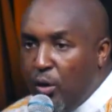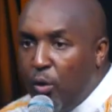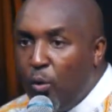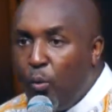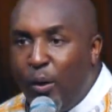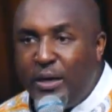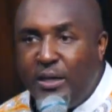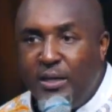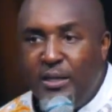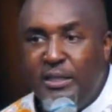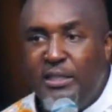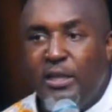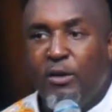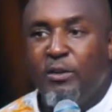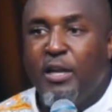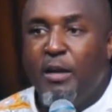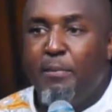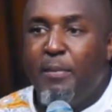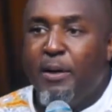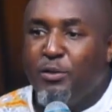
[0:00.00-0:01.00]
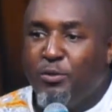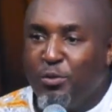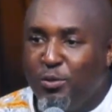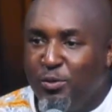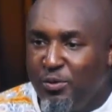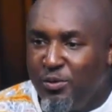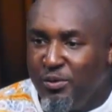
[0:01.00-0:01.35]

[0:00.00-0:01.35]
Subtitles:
what did he tell Naaman to do?